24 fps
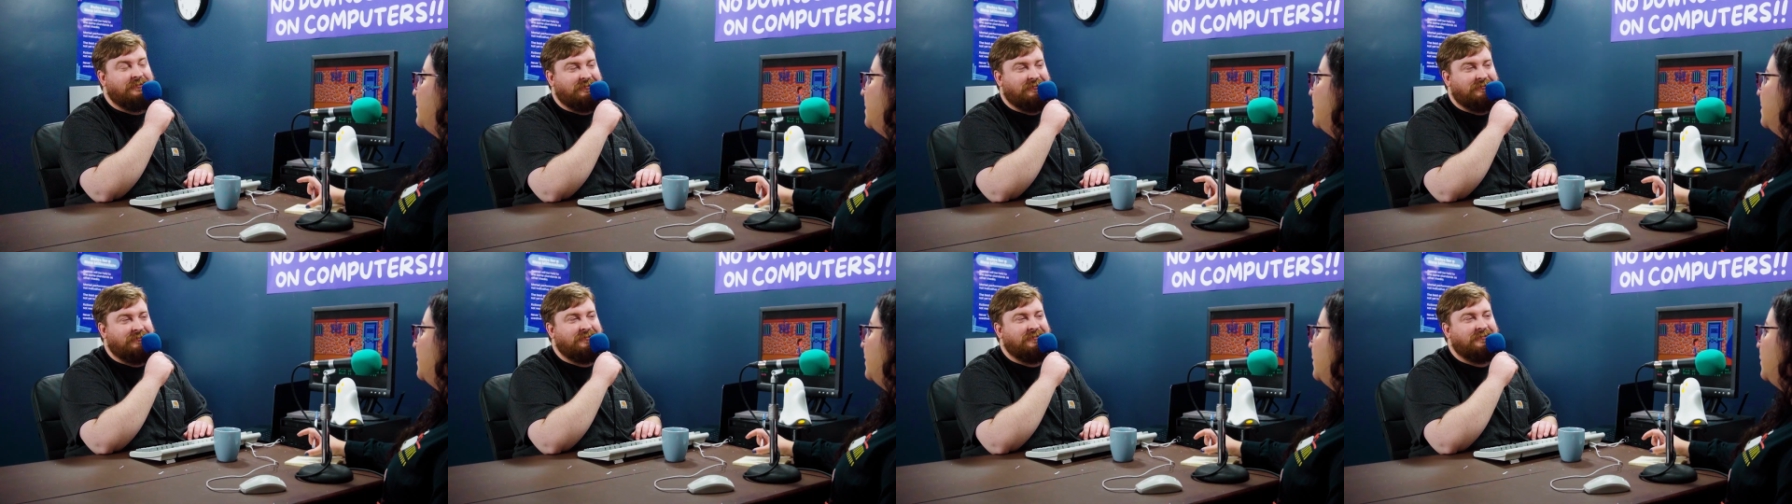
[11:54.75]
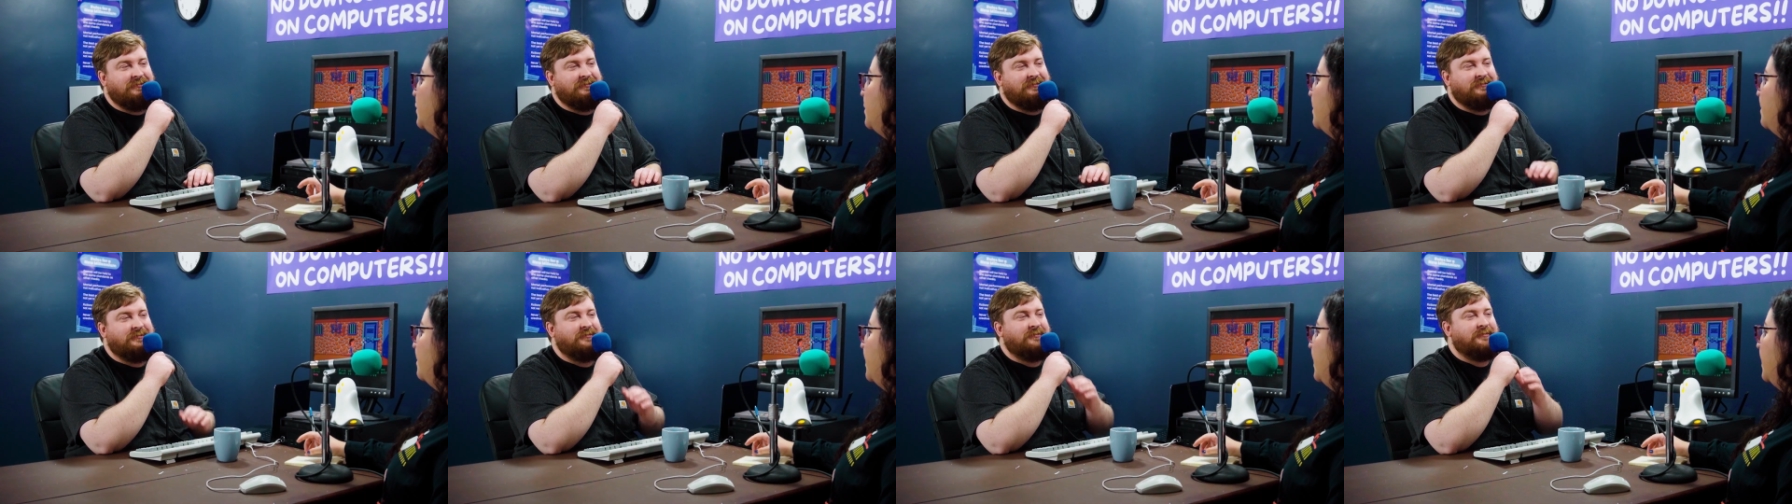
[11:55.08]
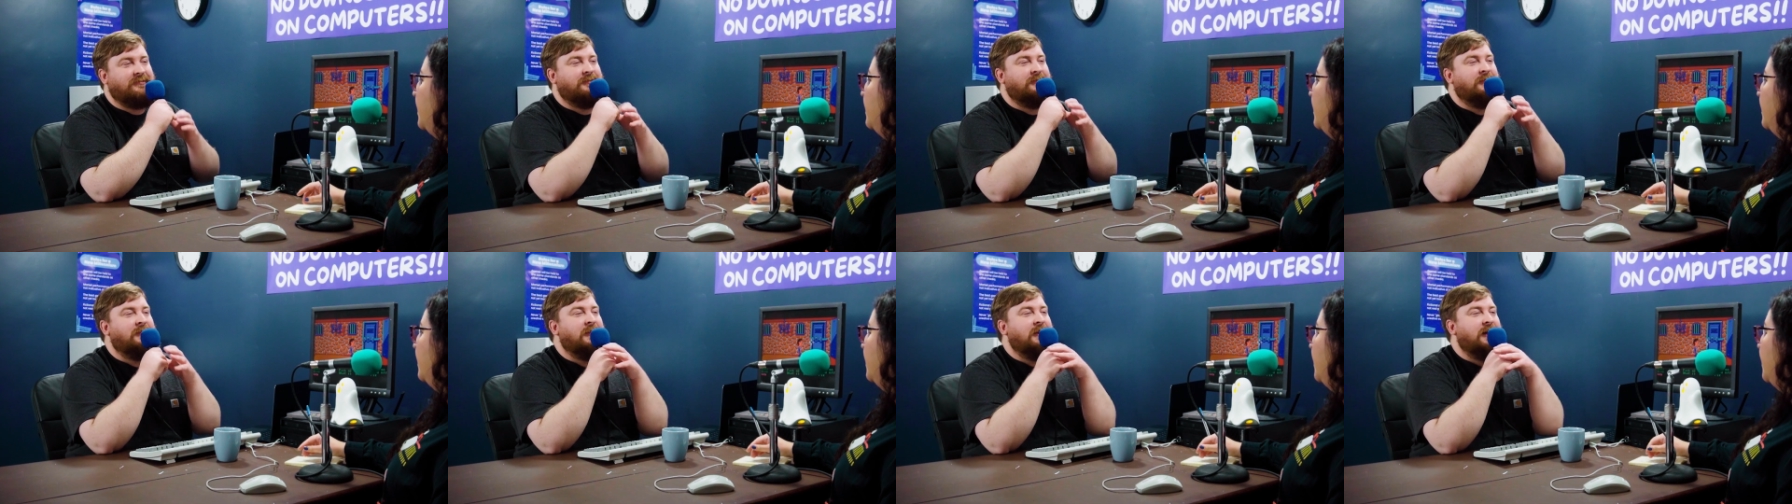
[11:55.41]
be able to jump
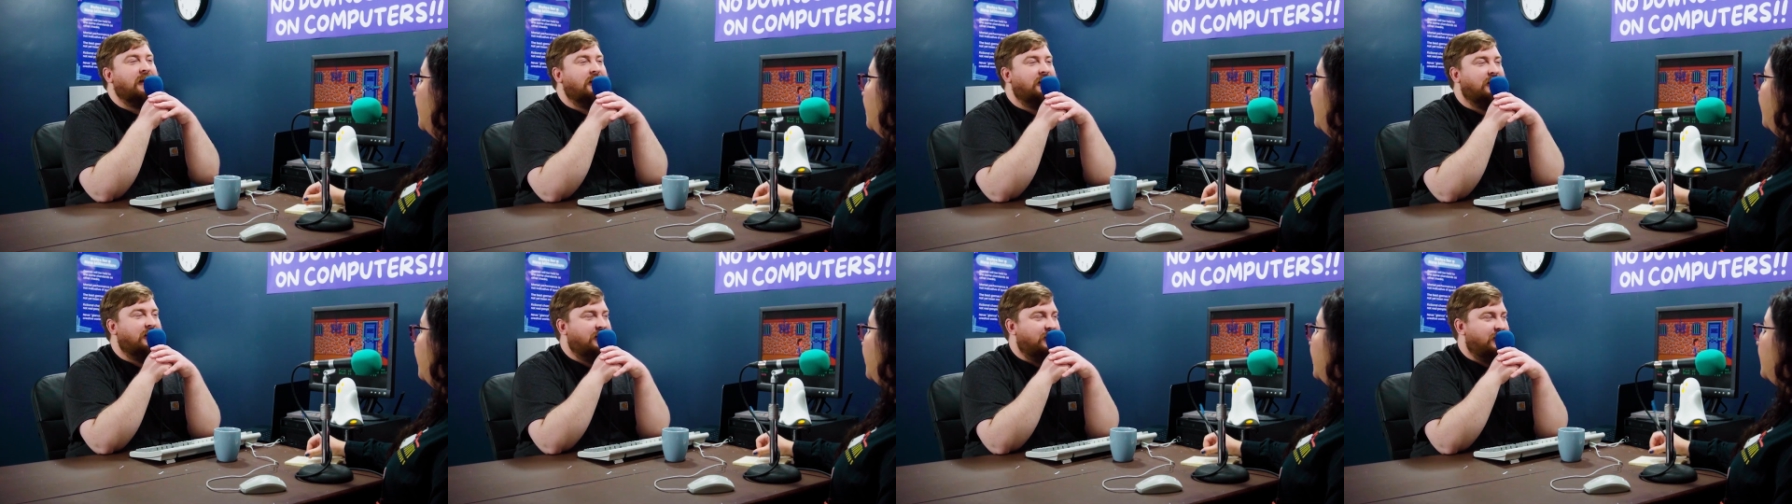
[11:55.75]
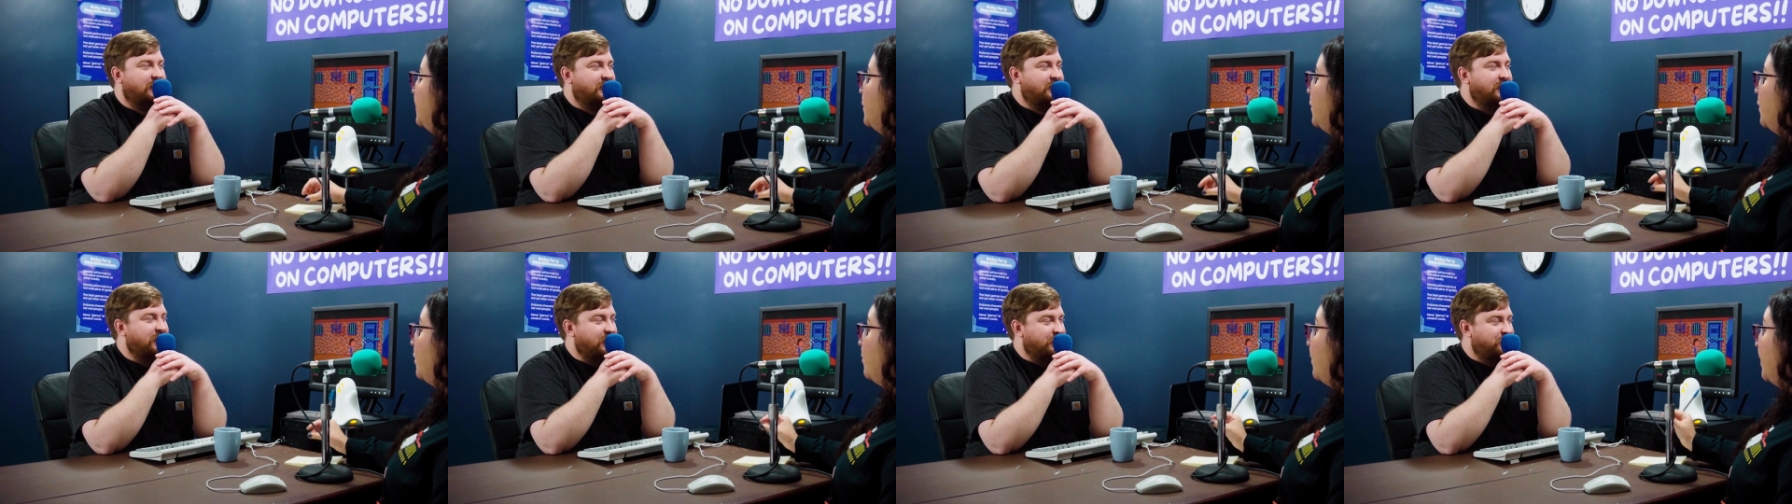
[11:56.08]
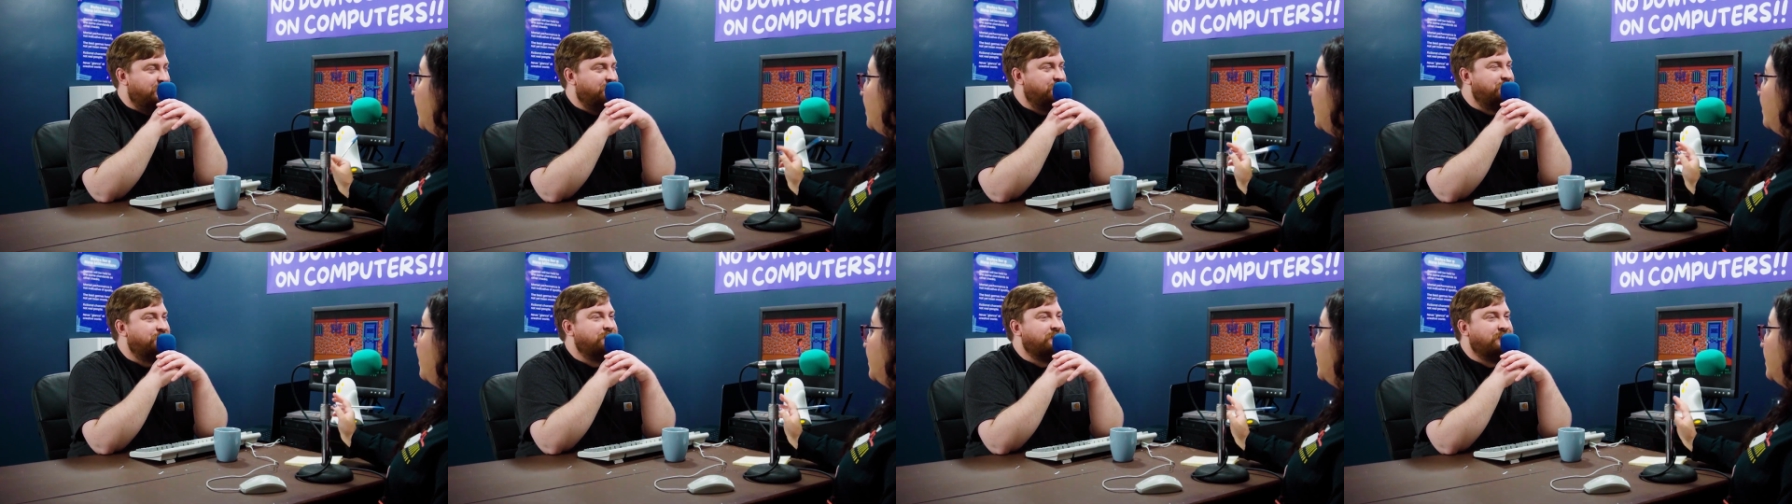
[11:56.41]
in, because you're
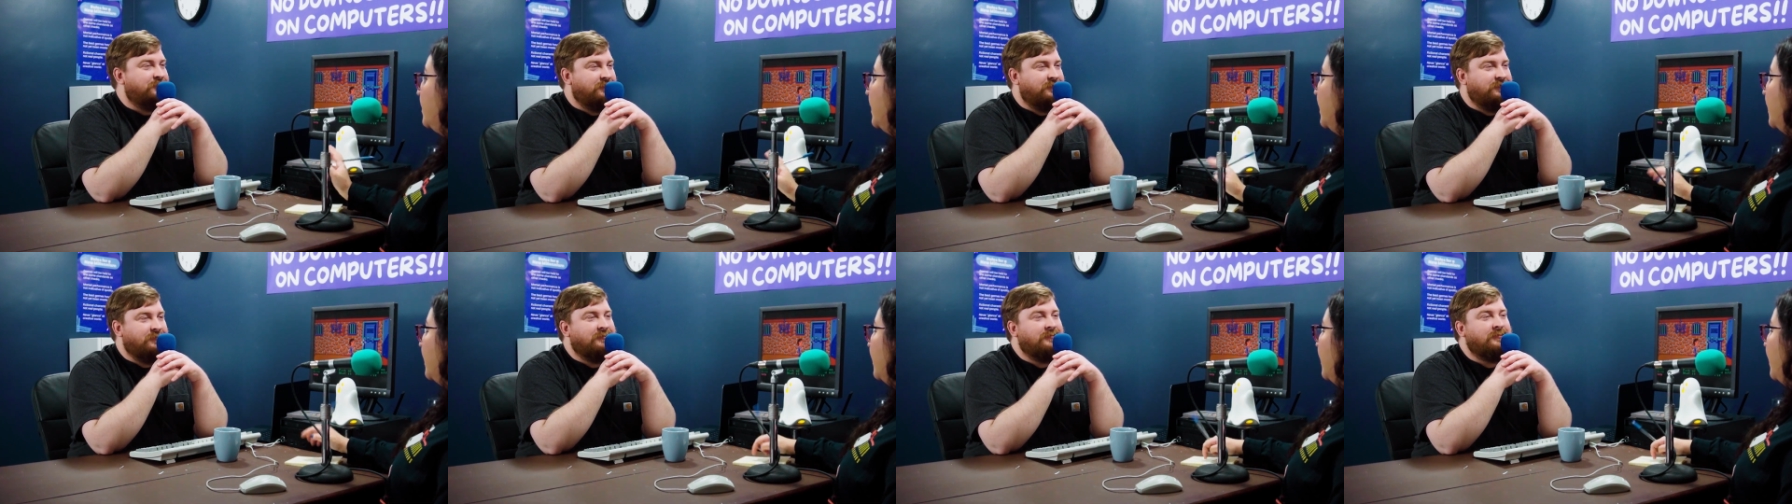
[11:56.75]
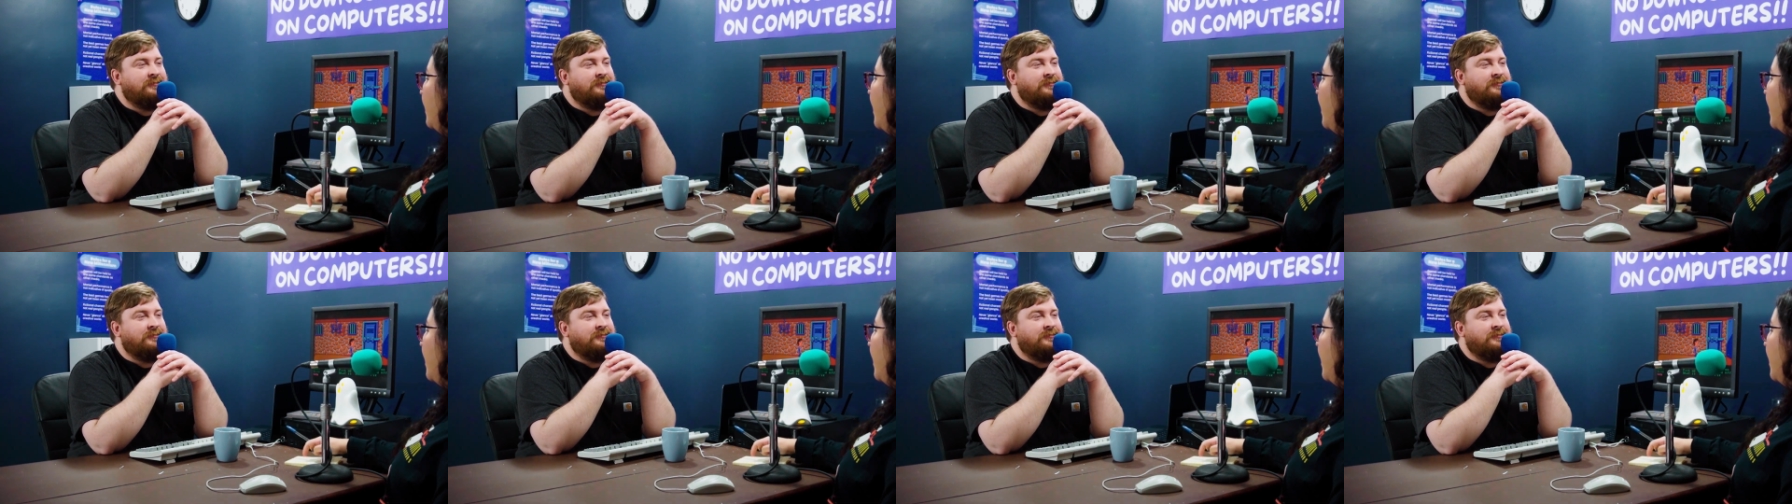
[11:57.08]
already like,